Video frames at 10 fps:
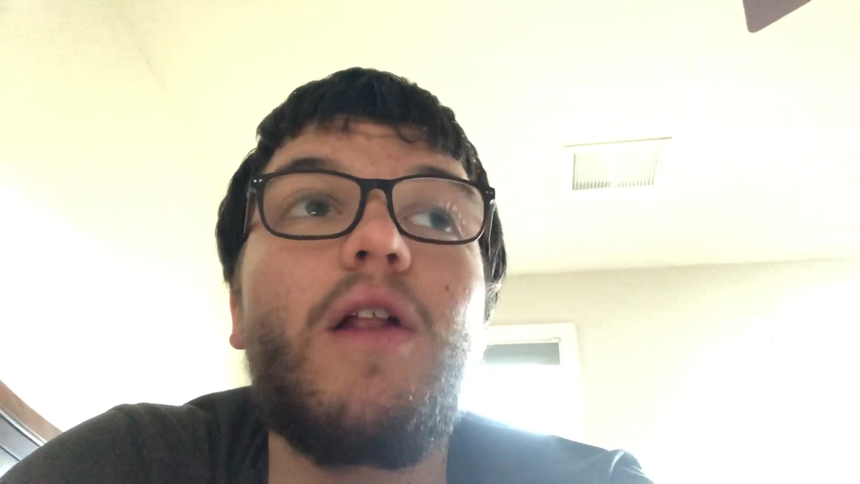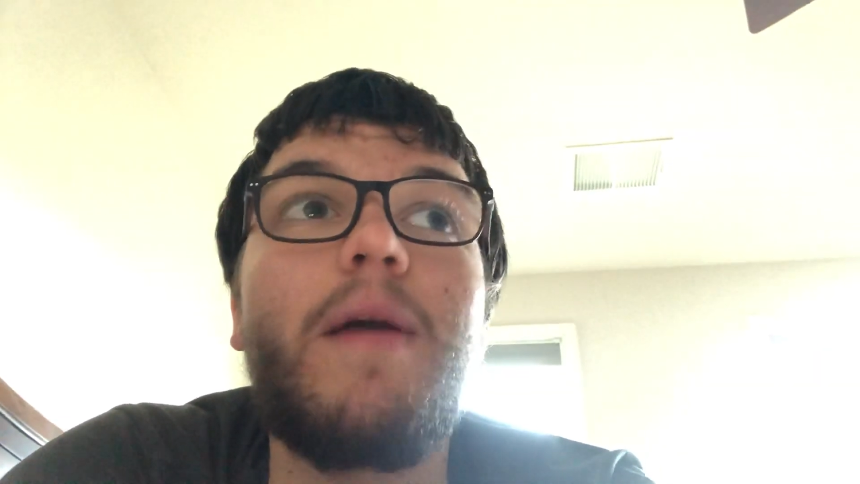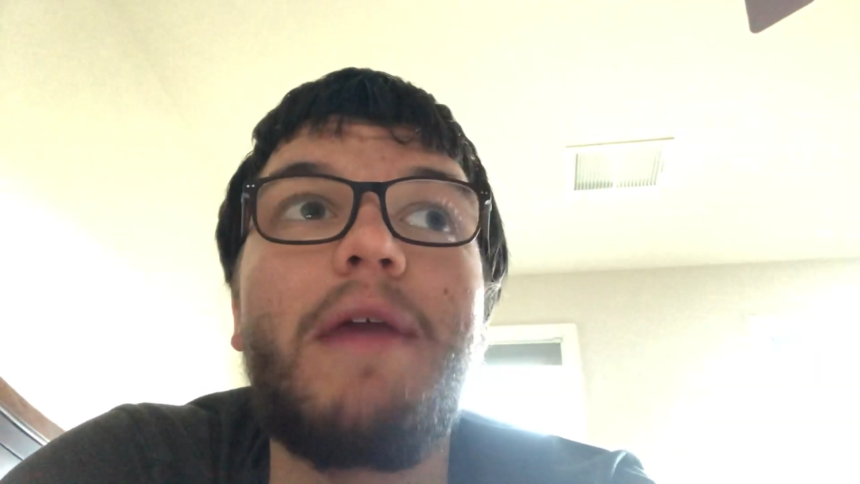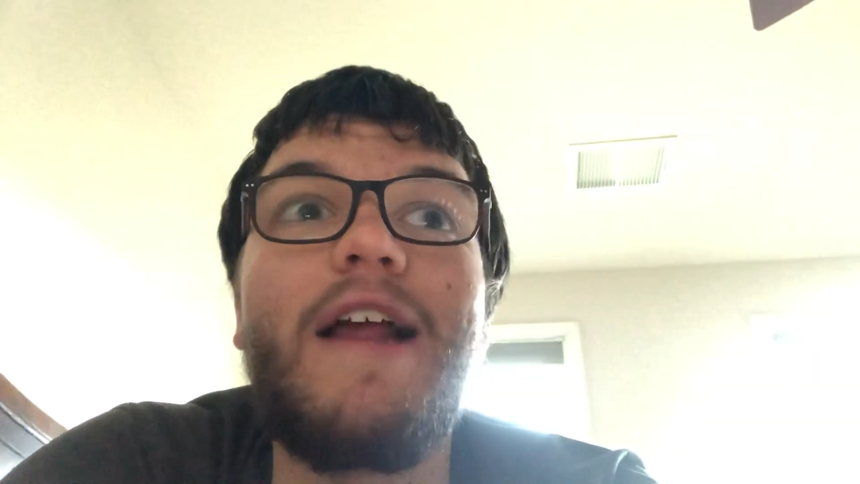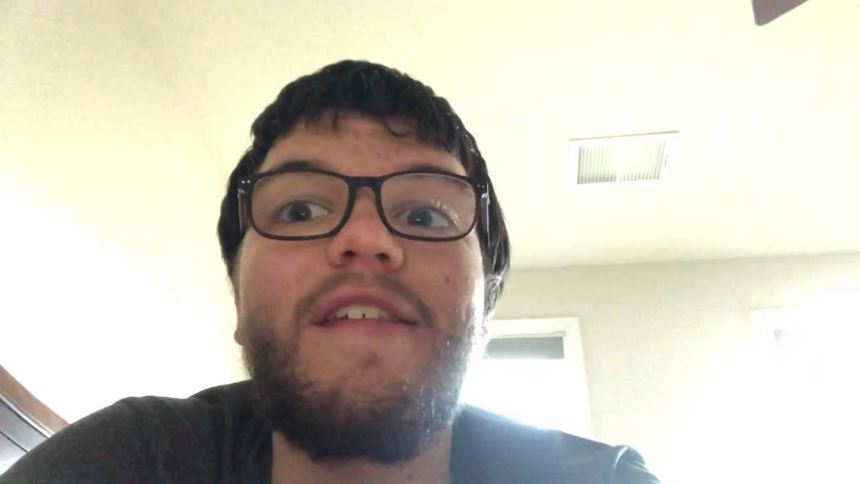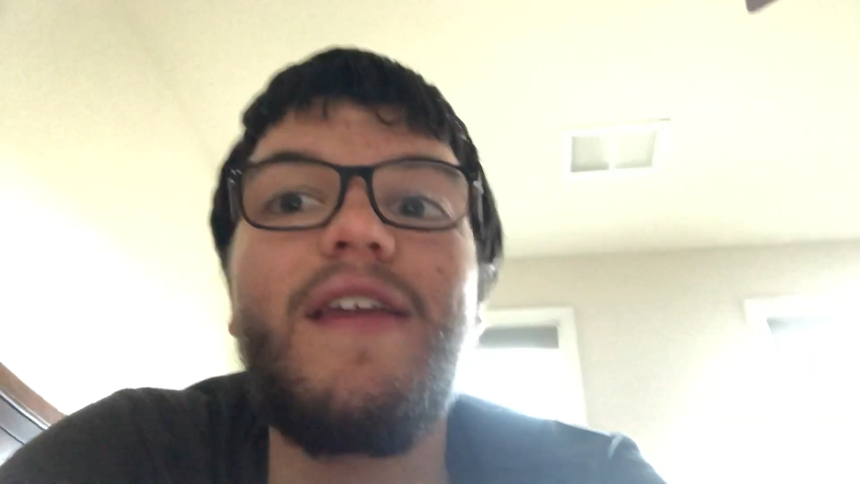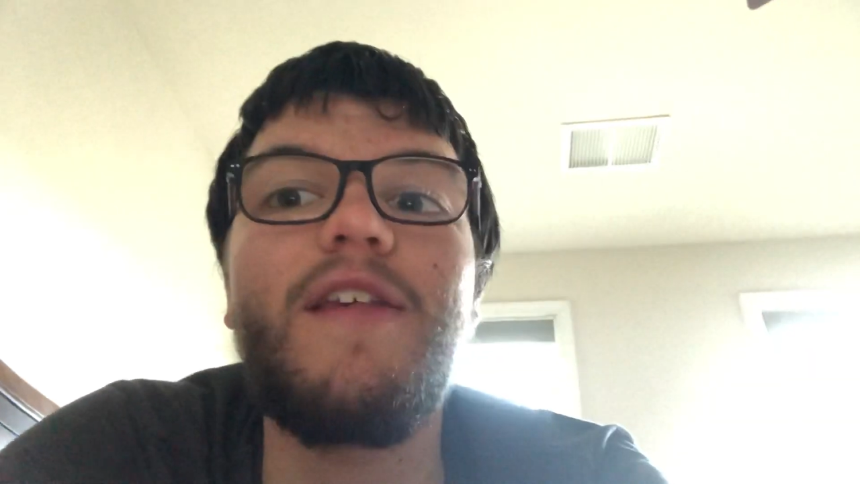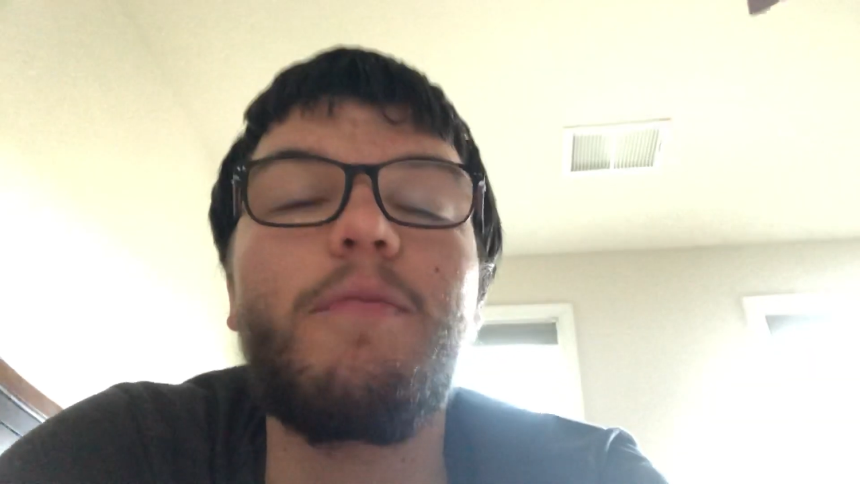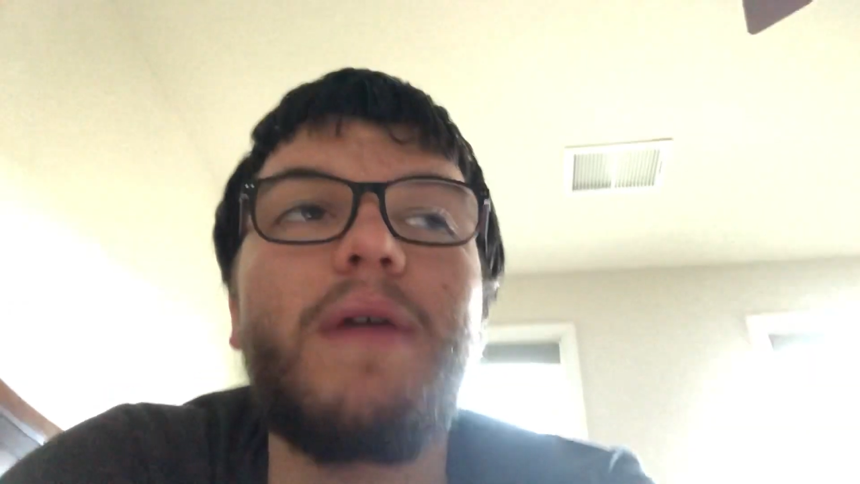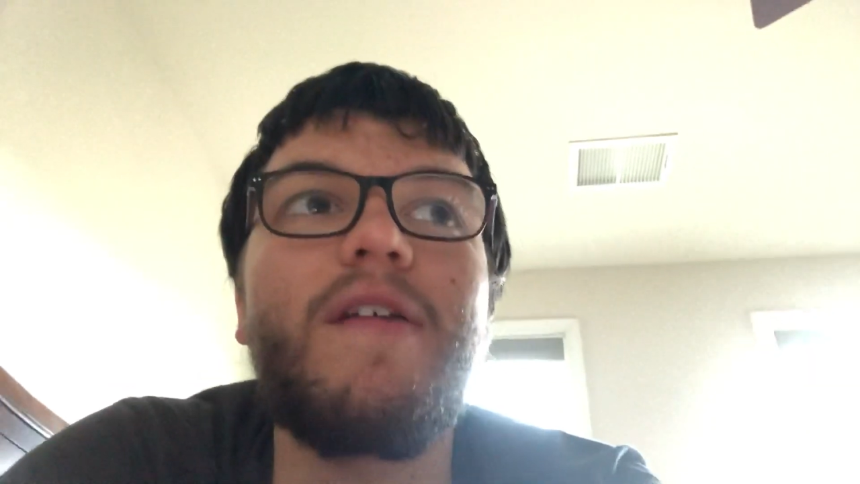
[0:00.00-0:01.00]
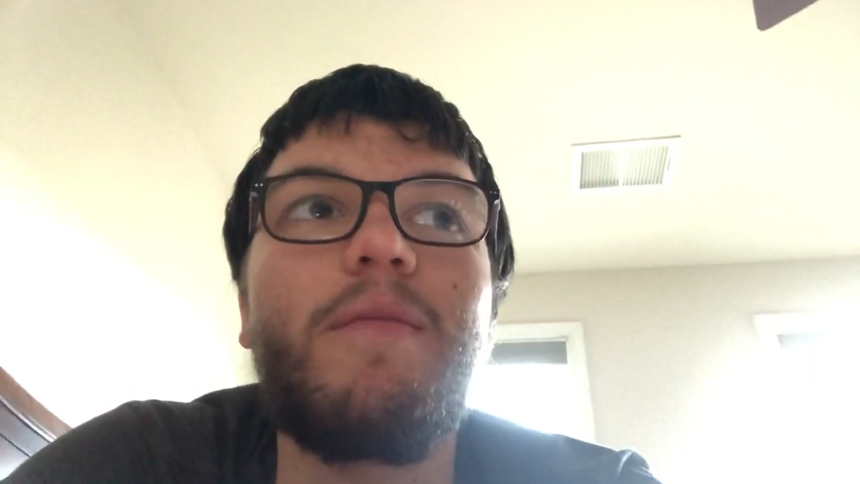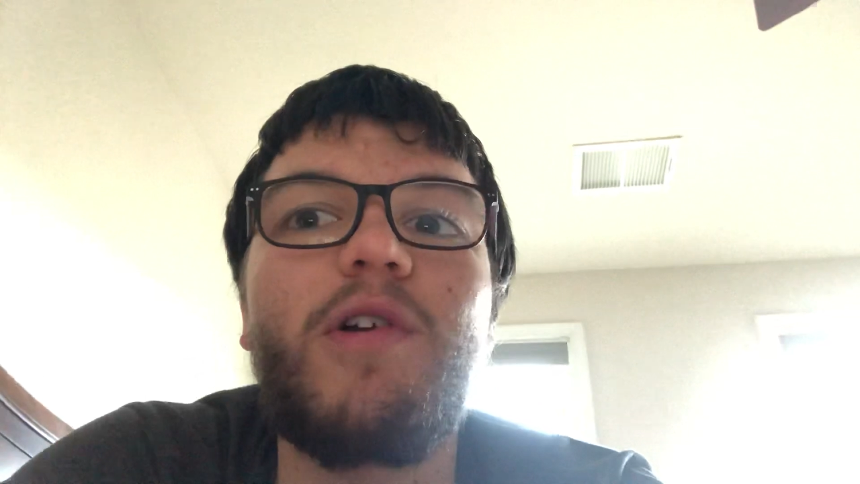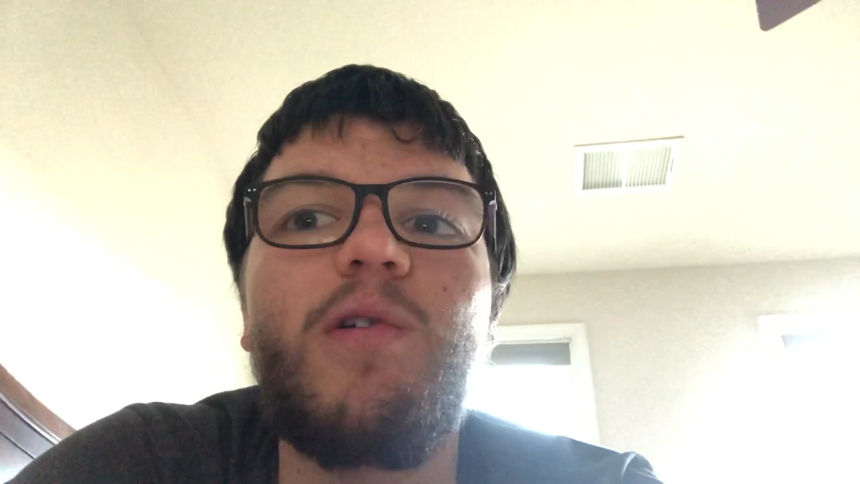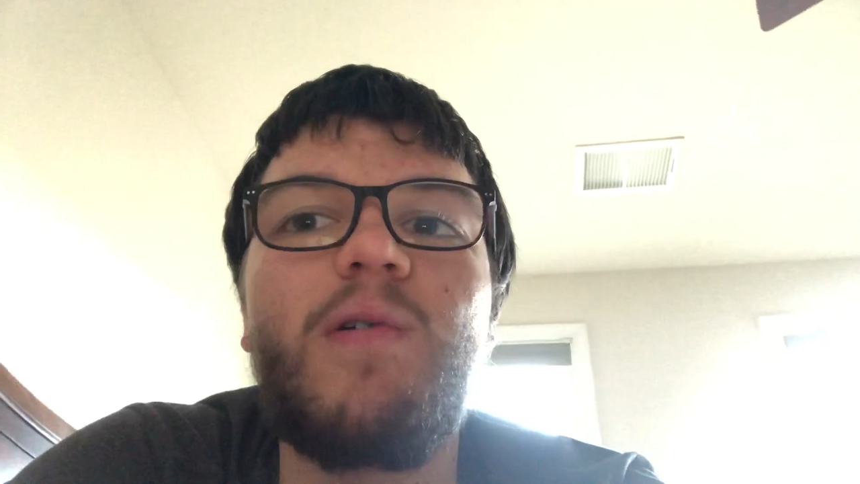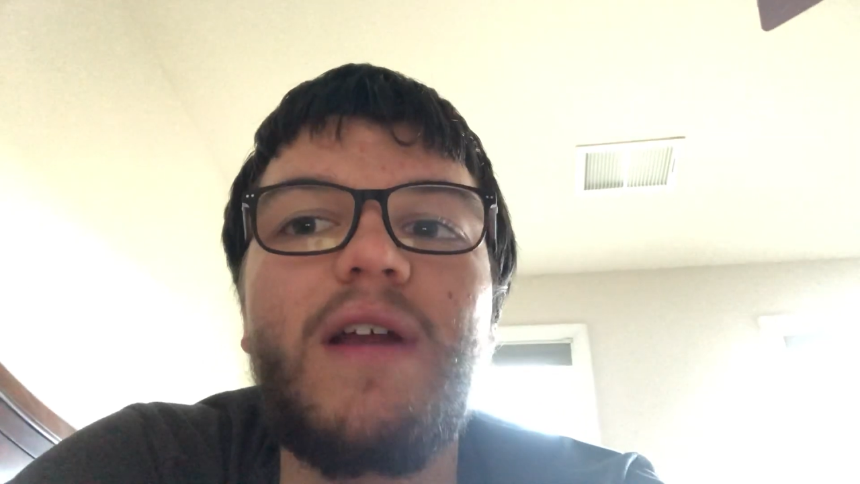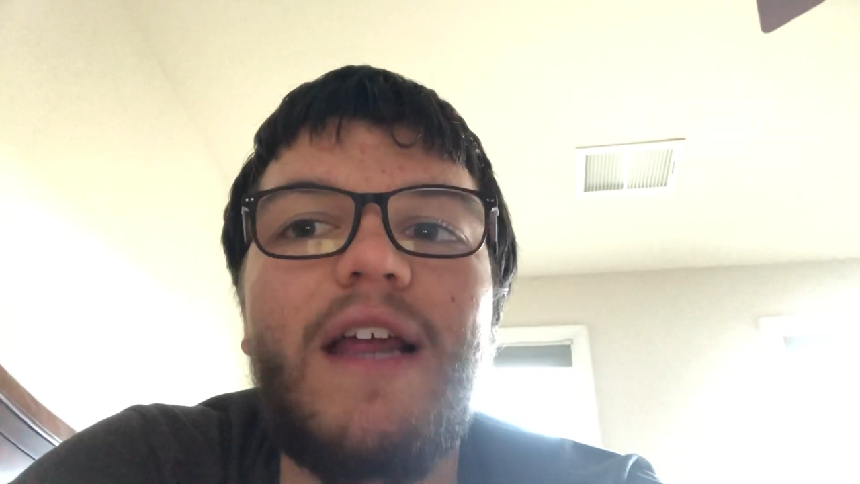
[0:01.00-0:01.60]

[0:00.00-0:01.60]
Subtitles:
I say this because I'm recording